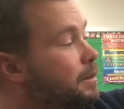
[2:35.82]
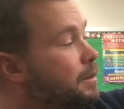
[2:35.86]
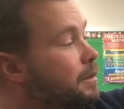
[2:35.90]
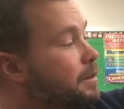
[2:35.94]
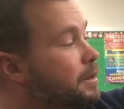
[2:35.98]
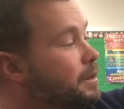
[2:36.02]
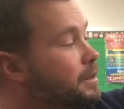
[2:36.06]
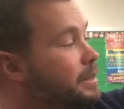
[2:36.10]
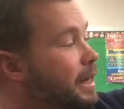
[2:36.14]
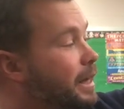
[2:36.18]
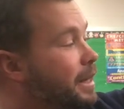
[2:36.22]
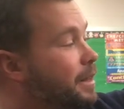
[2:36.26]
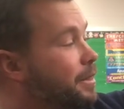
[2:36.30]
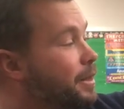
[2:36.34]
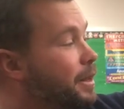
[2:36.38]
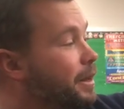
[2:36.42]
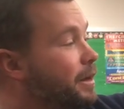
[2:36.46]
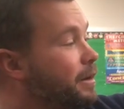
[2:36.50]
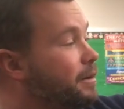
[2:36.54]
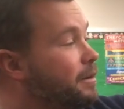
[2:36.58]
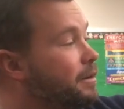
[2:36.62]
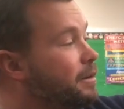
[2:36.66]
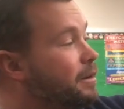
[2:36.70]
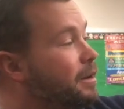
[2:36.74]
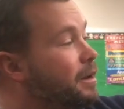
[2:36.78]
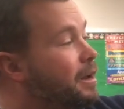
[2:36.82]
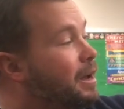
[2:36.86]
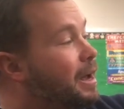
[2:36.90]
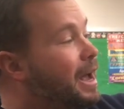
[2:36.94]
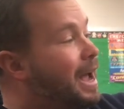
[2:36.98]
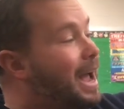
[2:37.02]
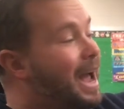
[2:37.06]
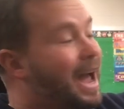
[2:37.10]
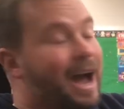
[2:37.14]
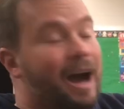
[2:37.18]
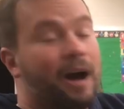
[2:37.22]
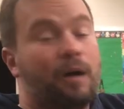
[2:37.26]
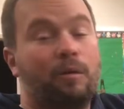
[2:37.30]
The second thing,
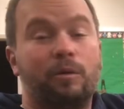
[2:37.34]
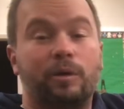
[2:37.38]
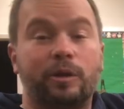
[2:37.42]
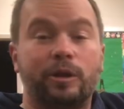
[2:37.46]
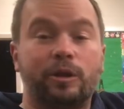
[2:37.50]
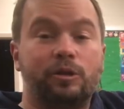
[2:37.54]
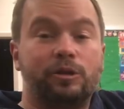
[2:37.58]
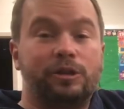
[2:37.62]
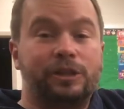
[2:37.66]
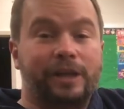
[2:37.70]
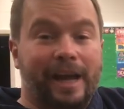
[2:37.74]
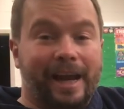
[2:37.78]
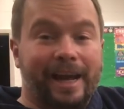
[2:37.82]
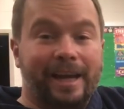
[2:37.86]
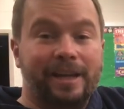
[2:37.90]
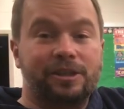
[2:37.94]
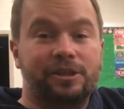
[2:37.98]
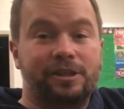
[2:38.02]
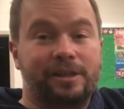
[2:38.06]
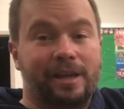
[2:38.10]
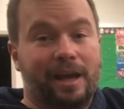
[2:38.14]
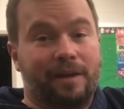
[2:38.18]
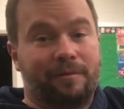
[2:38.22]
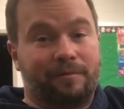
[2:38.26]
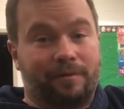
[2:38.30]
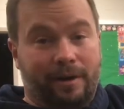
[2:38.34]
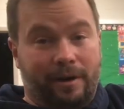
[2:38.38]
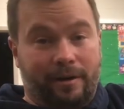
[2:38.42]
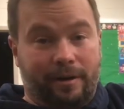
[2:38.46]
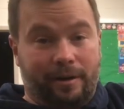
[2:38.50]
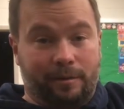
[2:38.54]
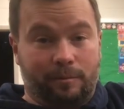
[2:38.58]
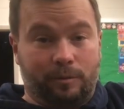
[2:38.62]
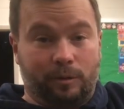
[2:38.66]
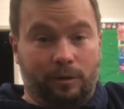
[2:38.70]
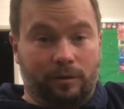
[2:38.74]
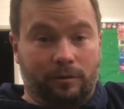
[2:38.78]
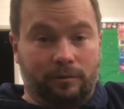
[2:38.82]
how will you change that
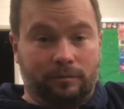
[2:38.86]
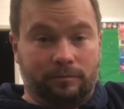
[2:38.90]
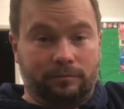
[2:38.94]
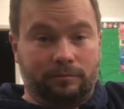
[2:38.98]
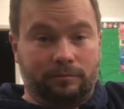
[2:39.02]
variable?